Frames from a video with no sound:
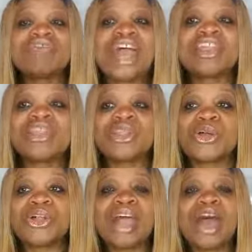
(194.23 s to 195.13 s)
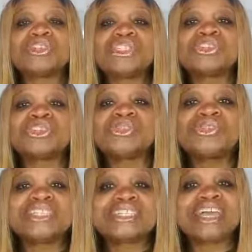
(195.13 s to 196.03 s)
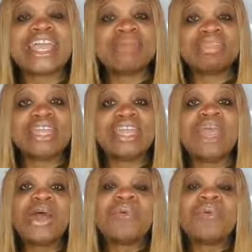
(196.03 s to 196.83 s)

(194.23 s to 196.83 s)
got to learn how to do the same thing.